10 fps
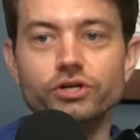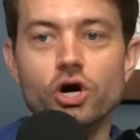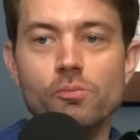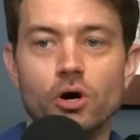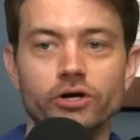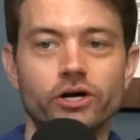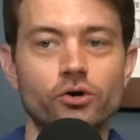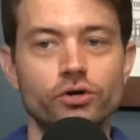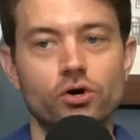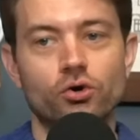no
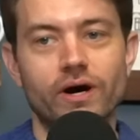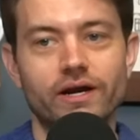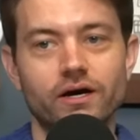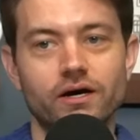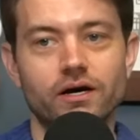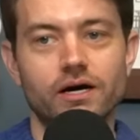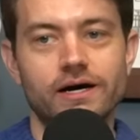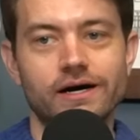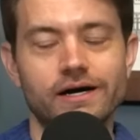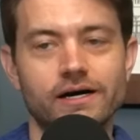Margot, no
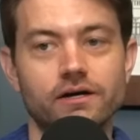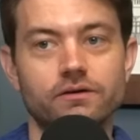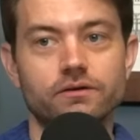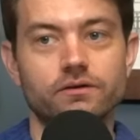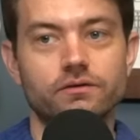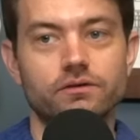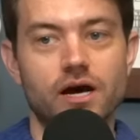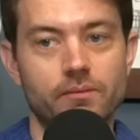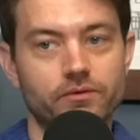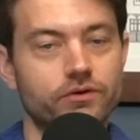Greta,
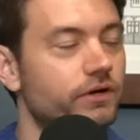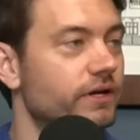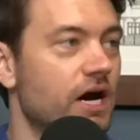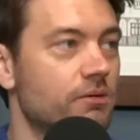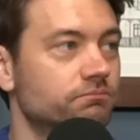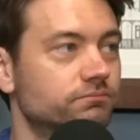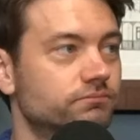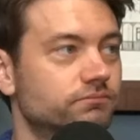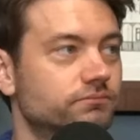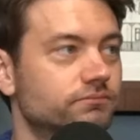nom.
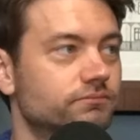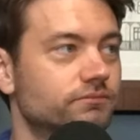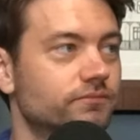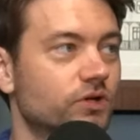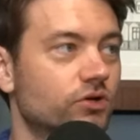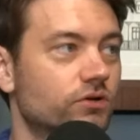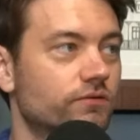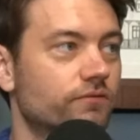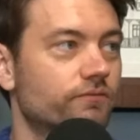Crazy. Did they just